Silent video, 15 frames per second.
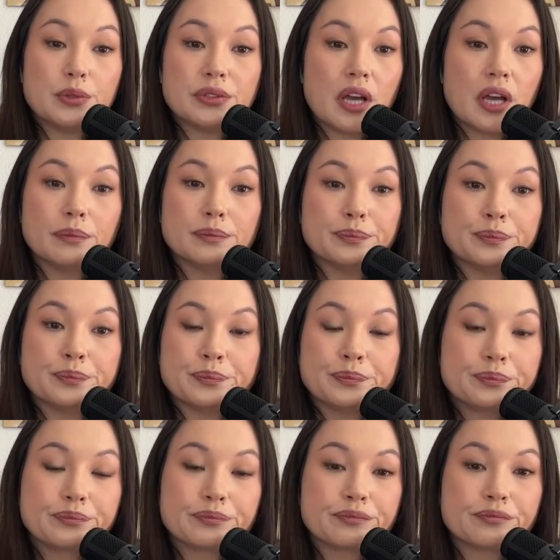something.
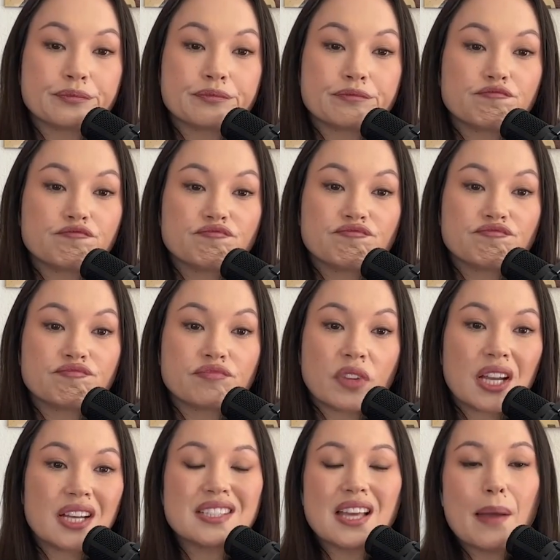Because
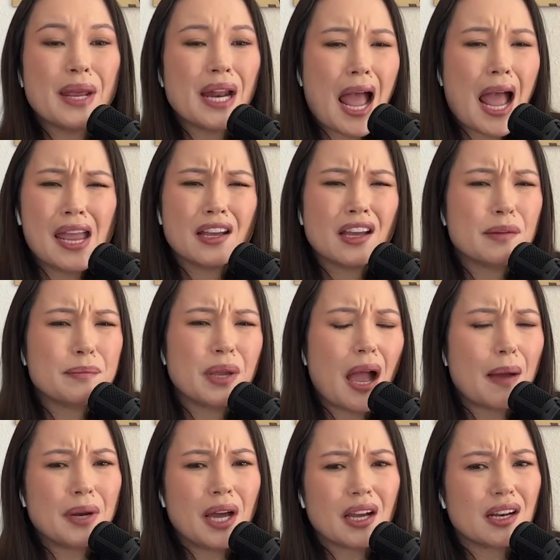I mean, I ain't gonna be. Part.
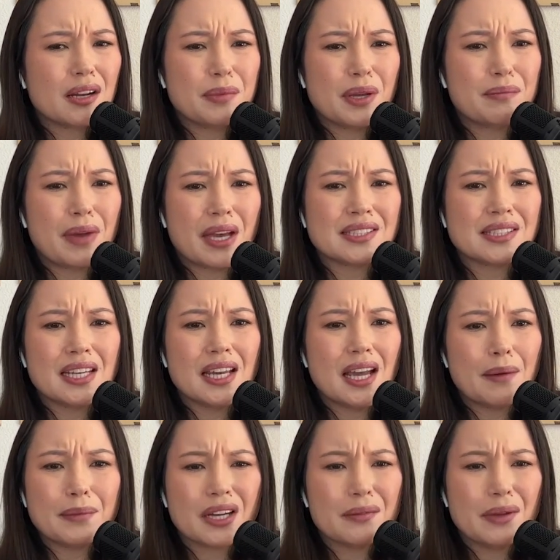I'm not gonna be messy.
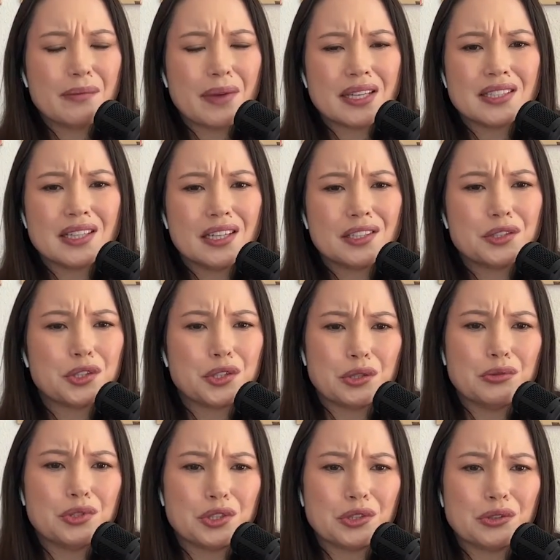I'm not gonna be messy and
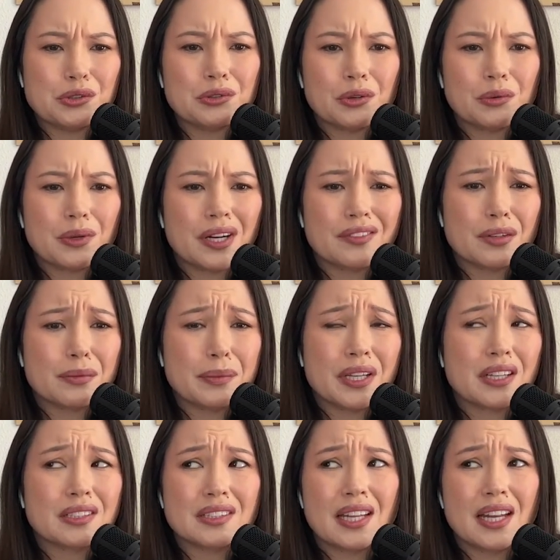shoot you or whatever.
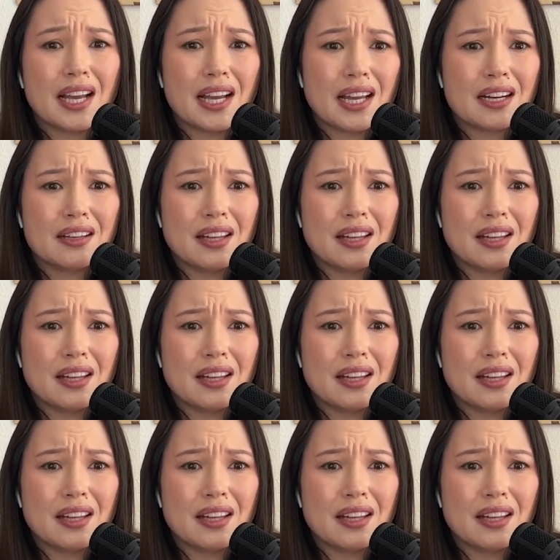Because then I gotta yeah.